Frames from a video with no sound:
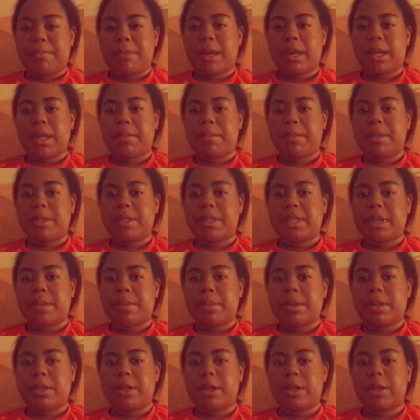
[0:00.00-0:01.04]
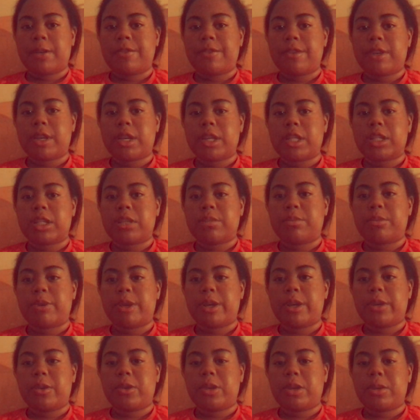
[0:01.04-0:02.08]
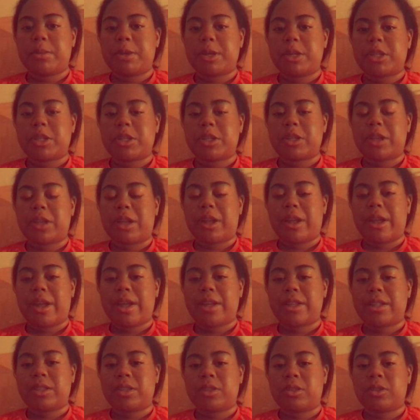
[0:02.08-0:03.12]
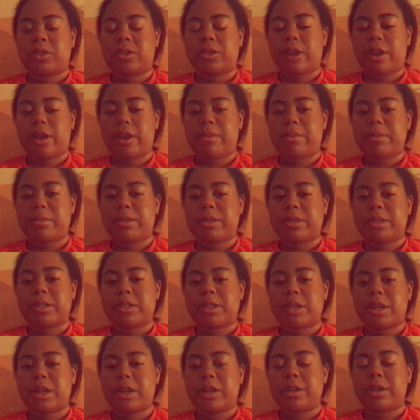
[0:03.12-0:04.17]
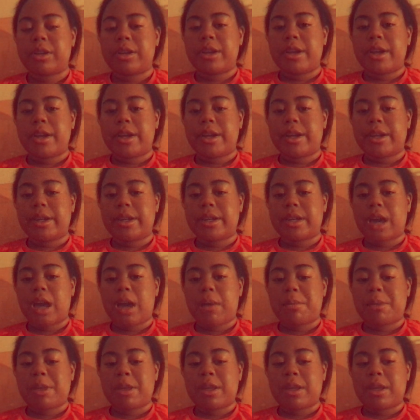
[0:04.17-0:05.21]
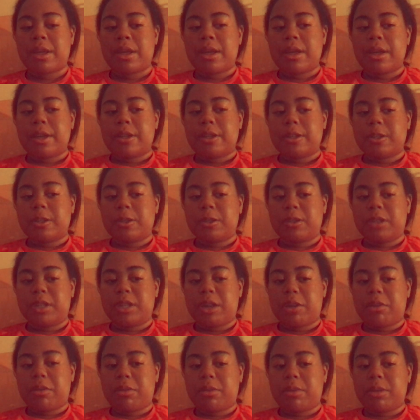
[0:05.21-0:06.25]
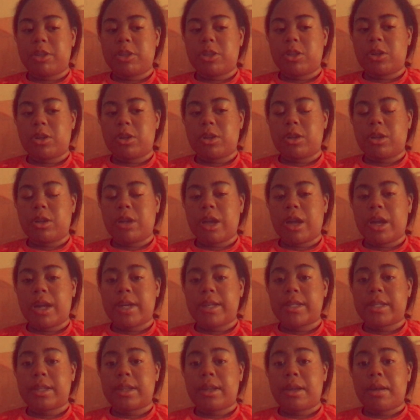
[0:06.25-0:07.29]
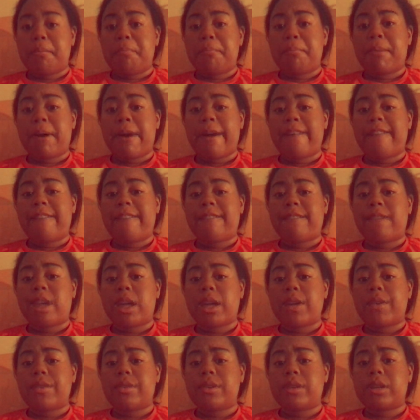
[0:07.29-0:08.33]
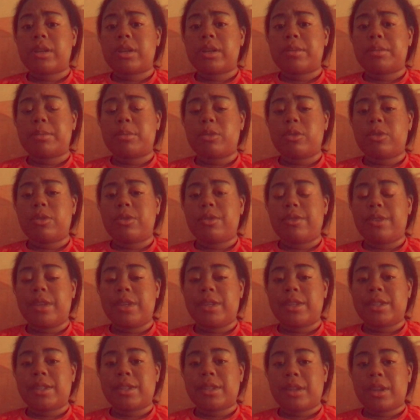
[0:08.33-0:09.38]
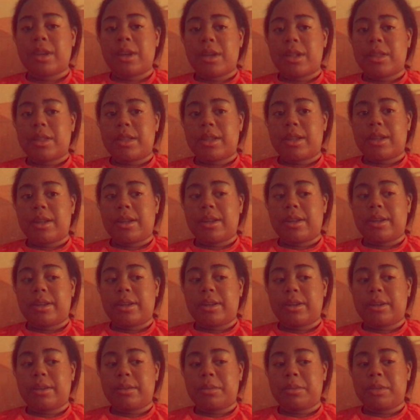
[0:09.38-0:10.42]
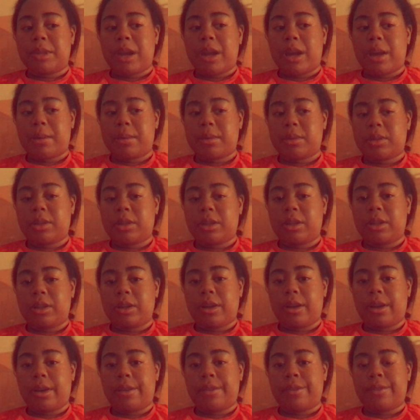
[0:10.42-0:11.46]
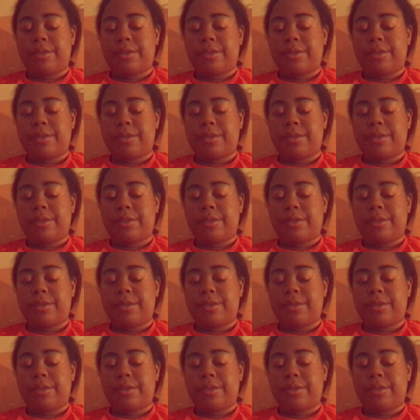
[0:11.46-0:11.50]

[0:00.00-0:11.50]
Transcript: My name is Sammie Darden. If you guys are brand new here, make sure to like, subscribe, share, and comment. So today I'm going to be showing you guys my favorite movies that um that I absolutely love